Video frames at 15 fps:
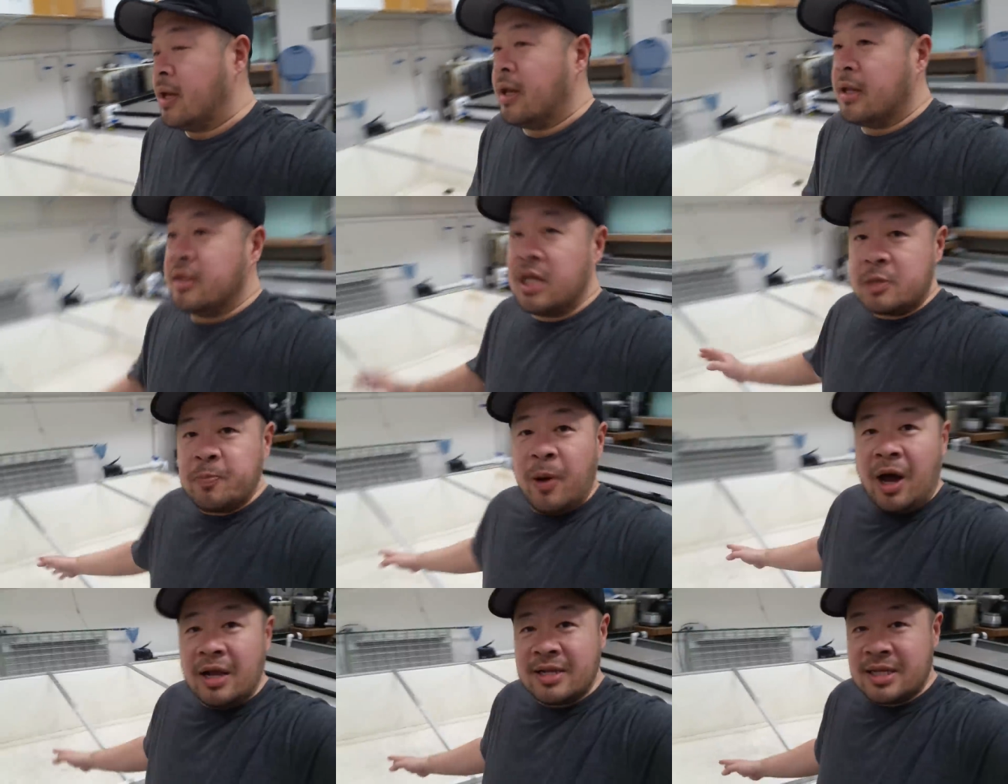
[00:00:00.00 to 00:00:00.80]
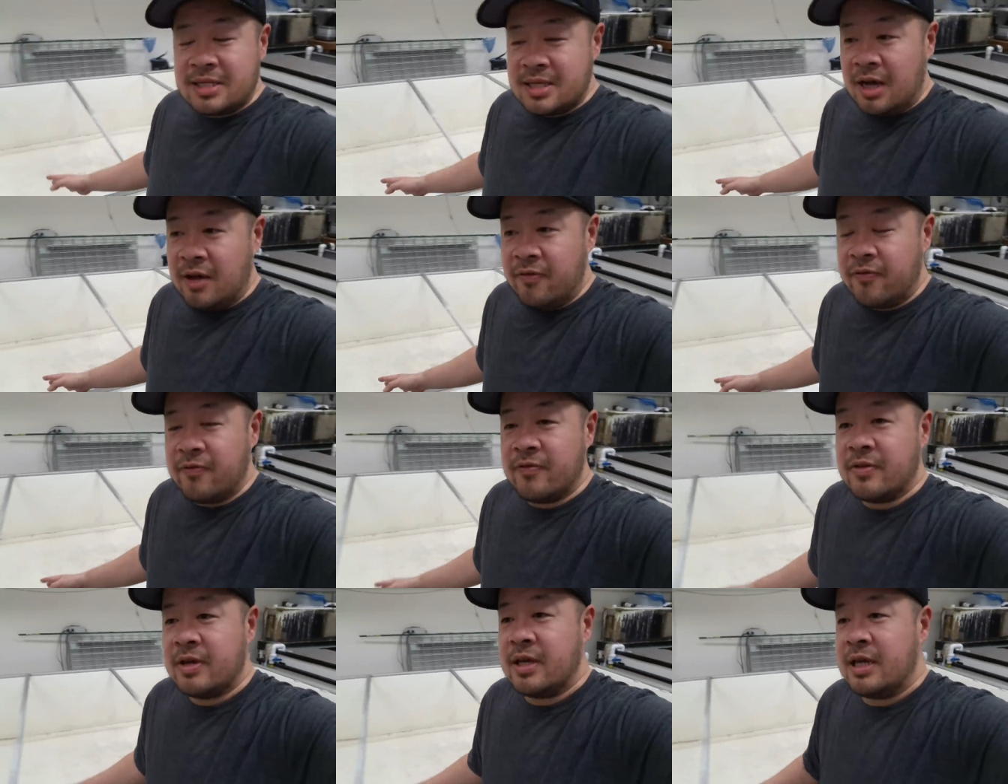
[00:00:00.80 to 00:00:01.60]
this pond itself
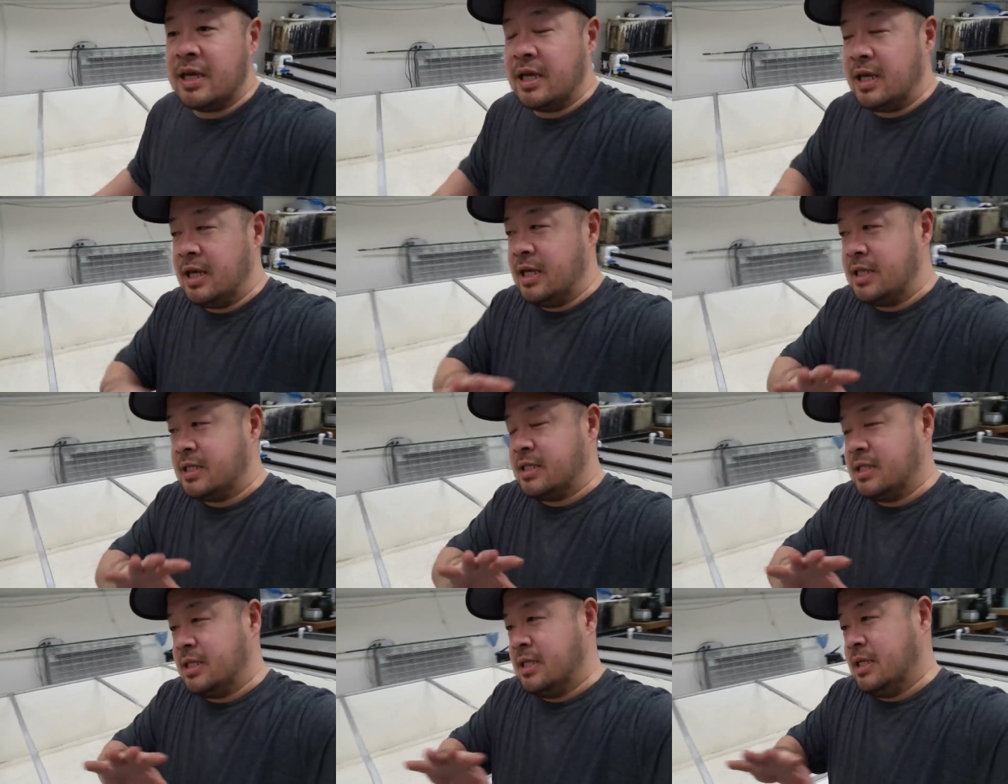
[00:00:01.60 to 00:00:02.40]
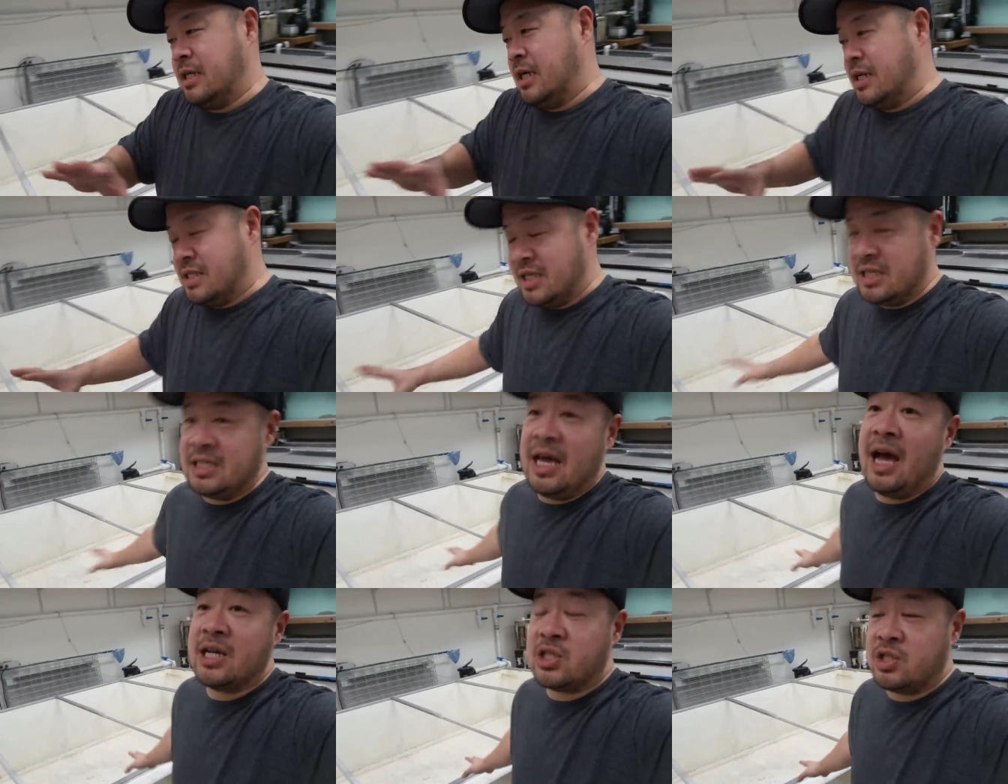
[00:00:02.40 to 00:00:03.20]
is a
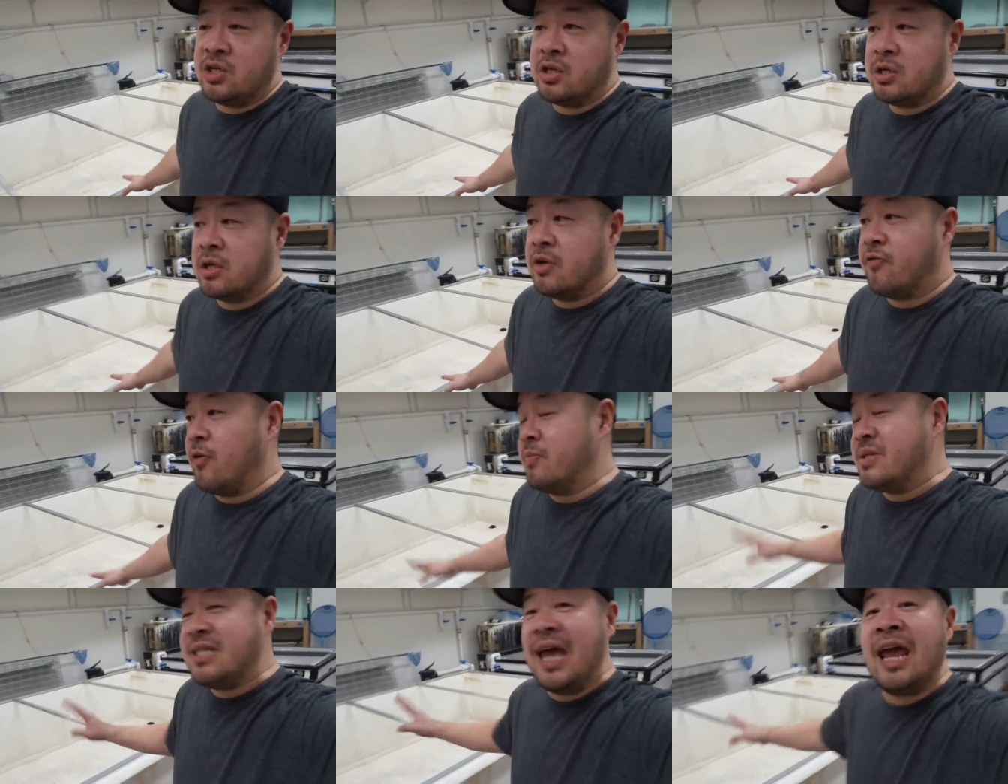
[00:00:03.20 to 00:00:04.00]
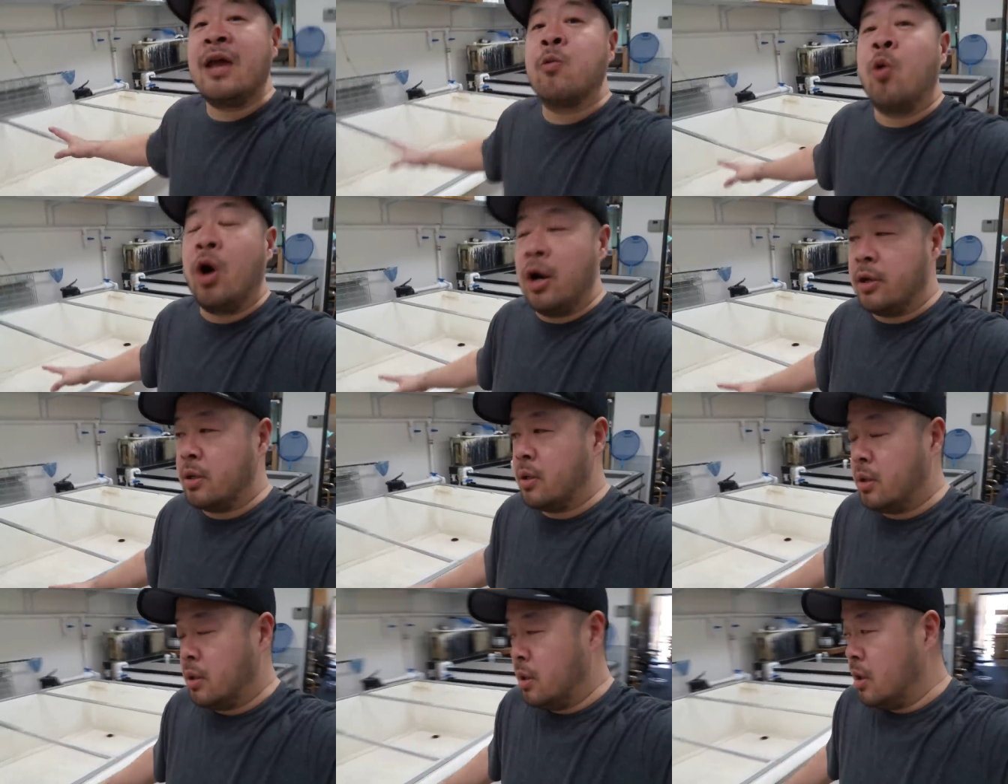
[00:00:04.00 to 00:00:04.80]
disaster from day one,
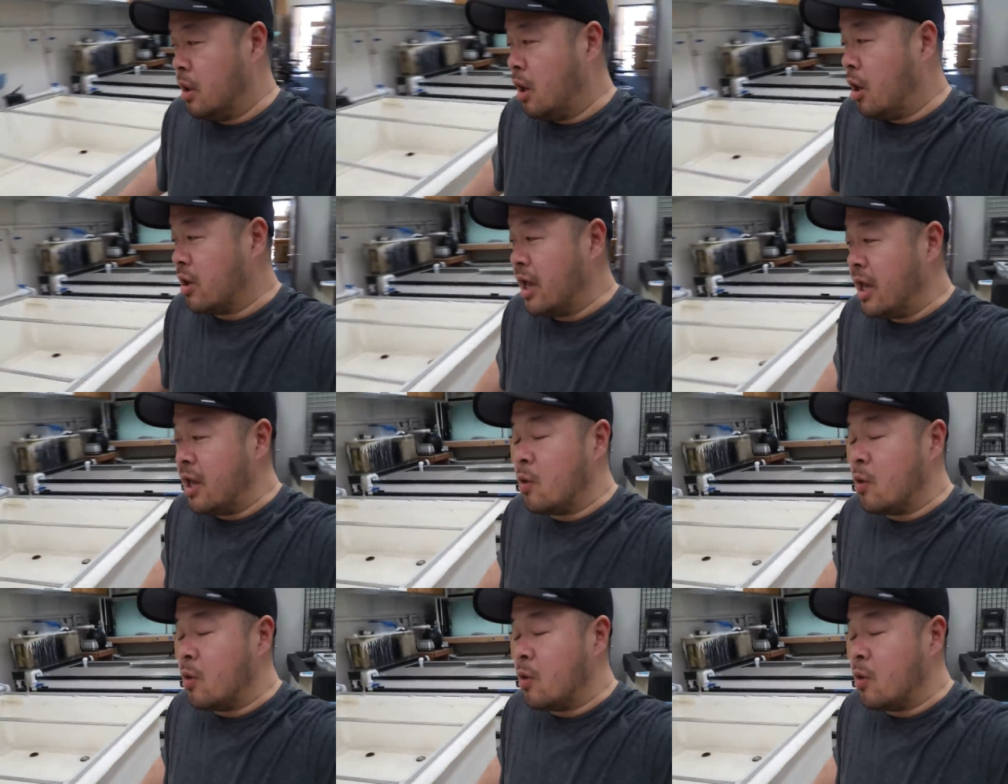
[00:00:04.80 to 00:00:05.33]
okay?